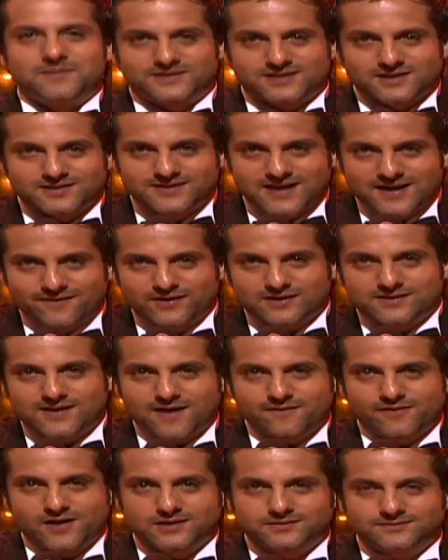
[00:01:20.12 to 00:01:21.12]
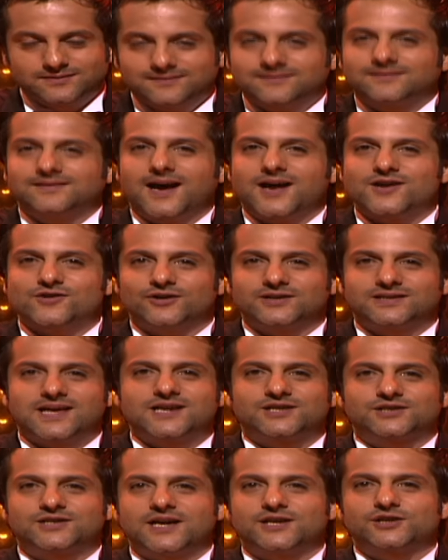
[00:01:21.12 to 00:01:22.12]
Mr. David Dhawan and
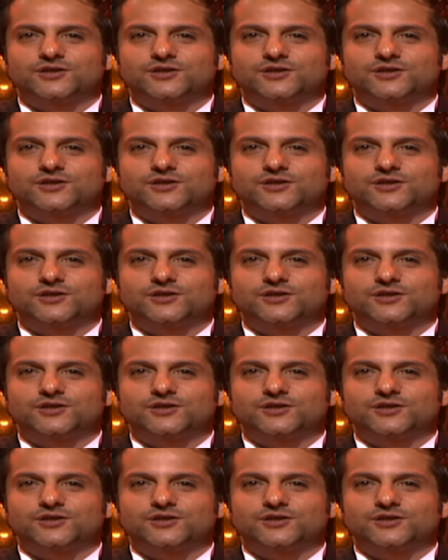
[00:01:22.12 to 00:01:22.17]
Ritesh